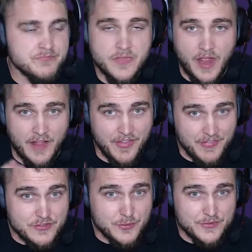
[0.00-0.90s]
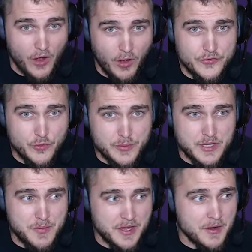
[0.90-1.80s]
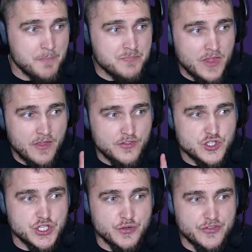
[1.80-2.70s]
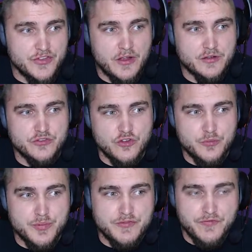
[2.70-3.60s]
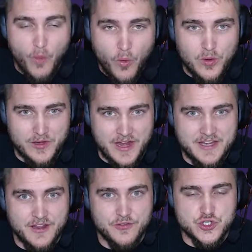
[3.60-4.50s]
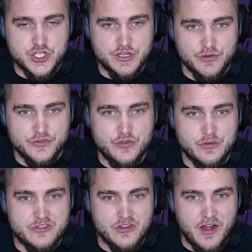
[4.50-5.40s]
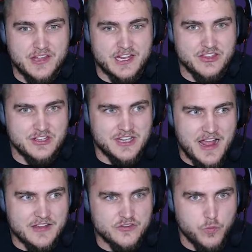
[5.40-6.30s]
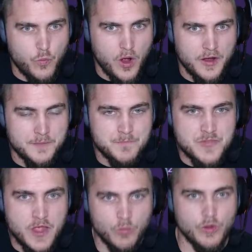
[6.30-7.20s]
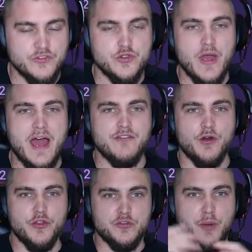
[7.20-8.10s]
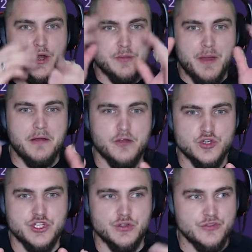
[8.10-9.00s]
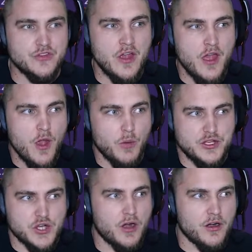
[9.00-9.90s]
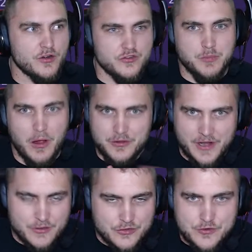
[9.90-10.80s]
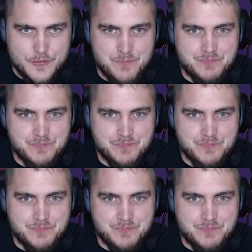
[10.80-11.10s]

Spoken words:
And then this one's also really big. The shield is now consumed before any other shield, so it's not like the last one once you have all those Buddy Barrier shields, which are smaller now too.